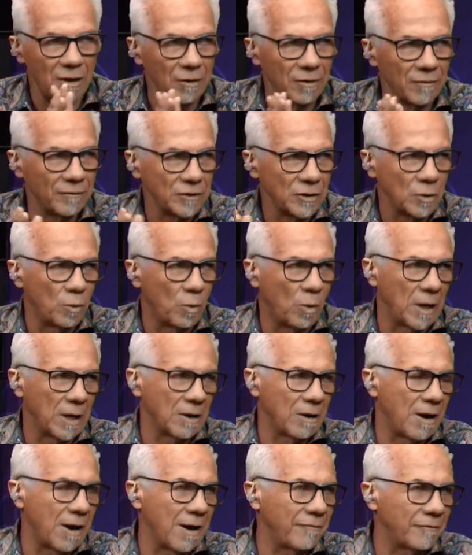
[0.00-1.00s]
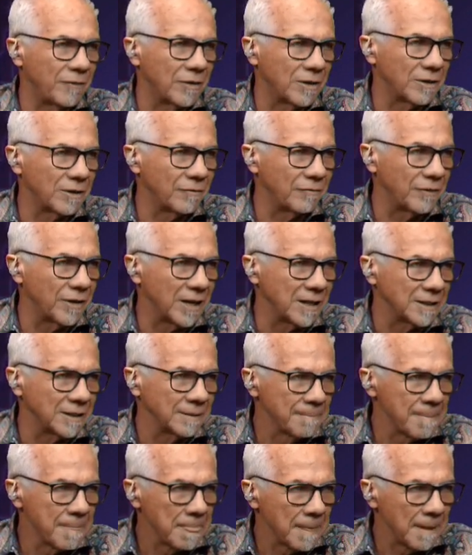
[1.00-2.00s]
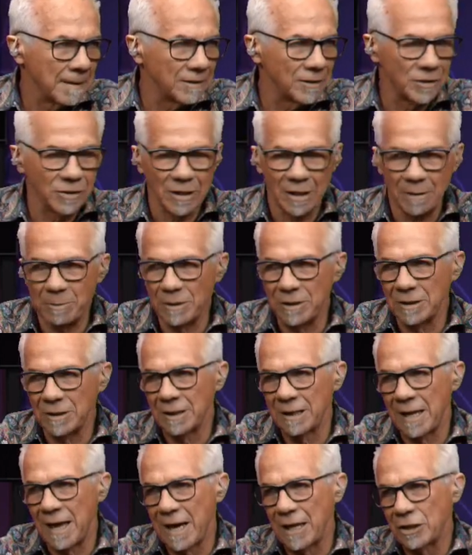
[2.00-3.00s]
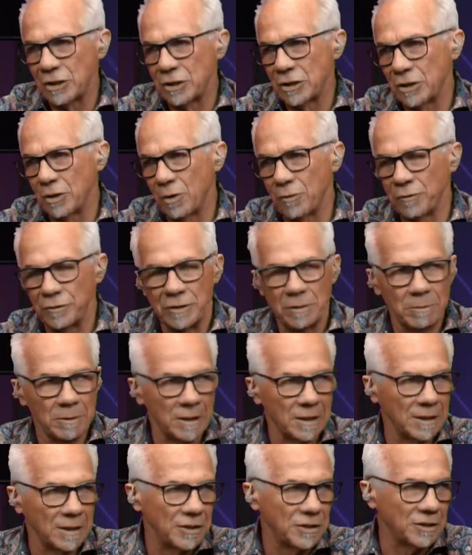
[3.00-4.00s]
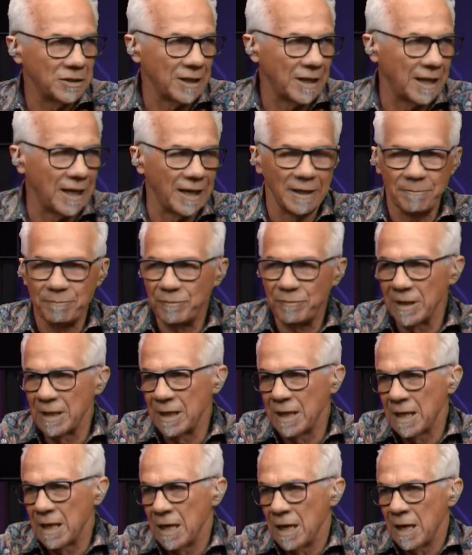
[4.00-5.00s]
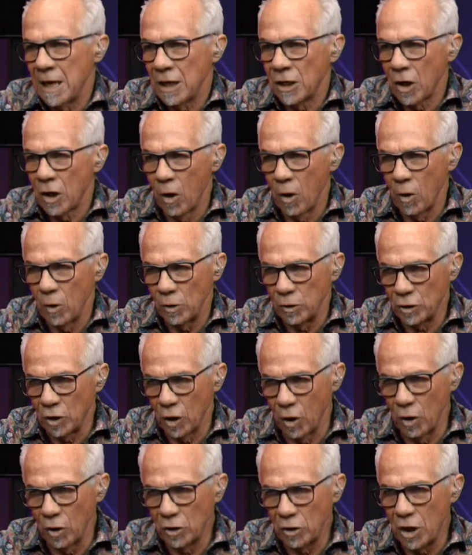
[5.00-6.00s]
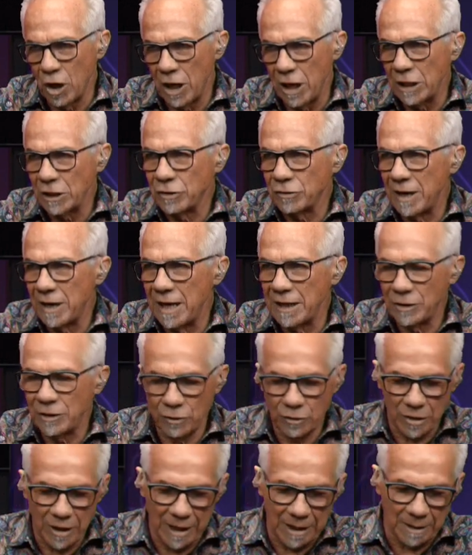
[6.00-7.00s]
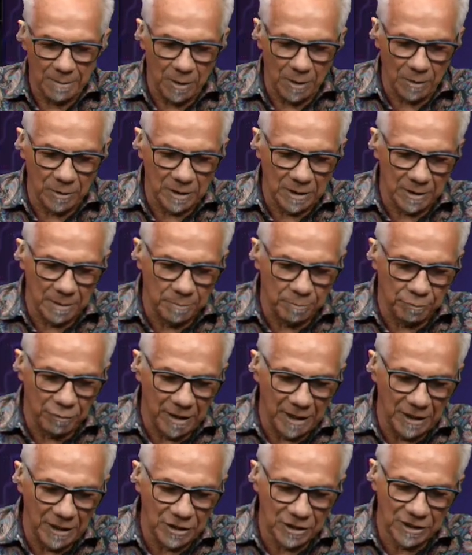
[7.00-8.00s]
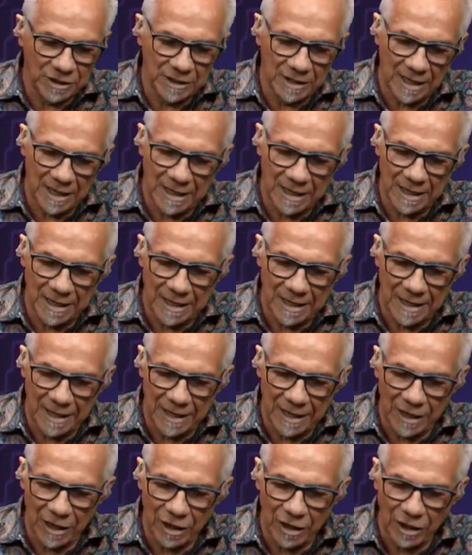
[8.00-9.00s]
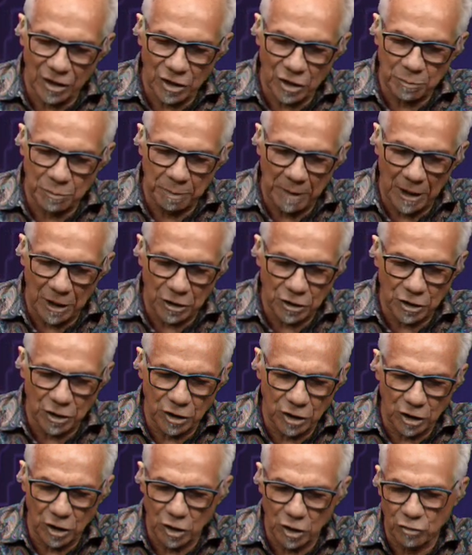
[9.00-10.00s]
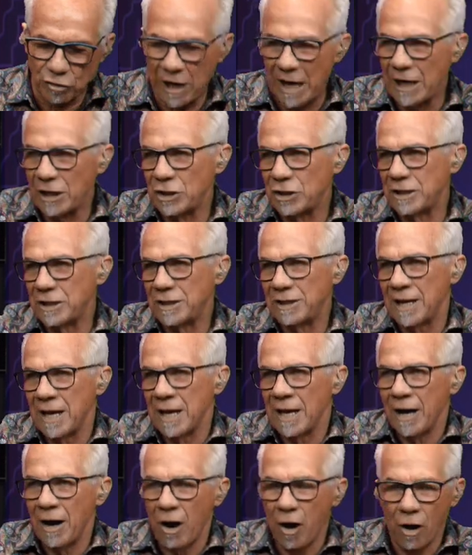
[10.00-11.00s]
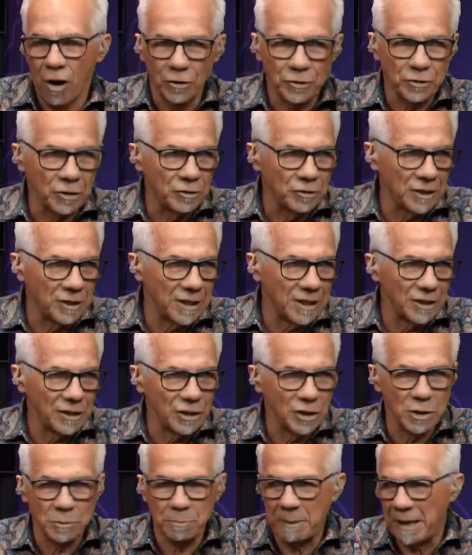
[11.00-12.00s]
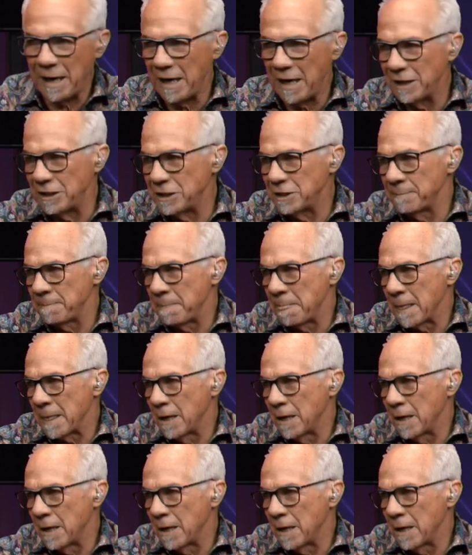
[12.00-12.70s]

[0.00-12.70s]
out, if it's a one-off or, in fact, there's going to be a little action over in the Middle East tonight. Gold. Gold contract, you talk about price expansion, contraction, also did it in spades.